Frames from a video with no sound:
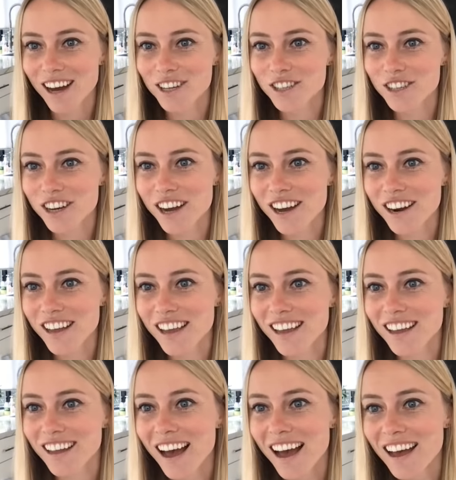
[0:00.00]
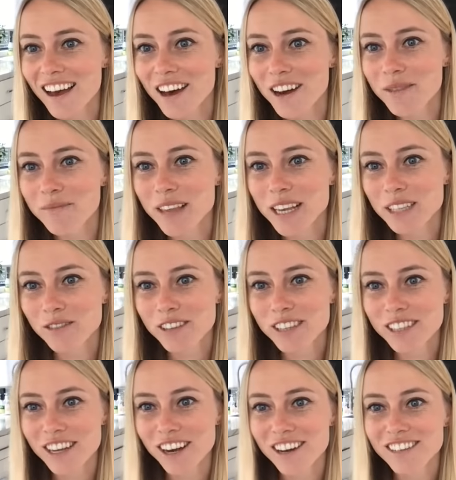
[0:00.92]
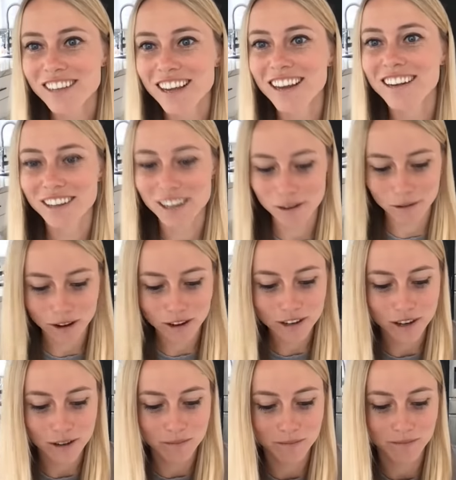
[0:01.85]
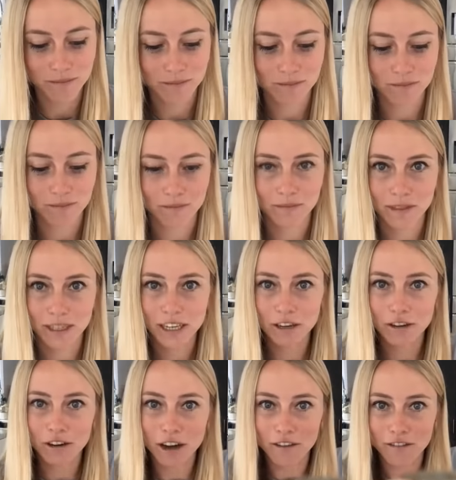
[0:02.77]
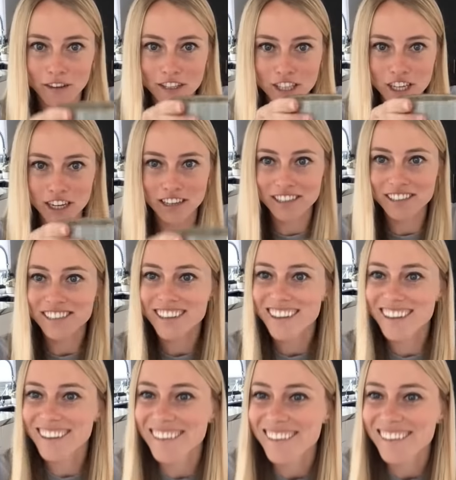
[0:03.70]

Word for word: Adriana, hi, Autumn. Thanks for this content. You're welcome. Keto coffee. Cheers.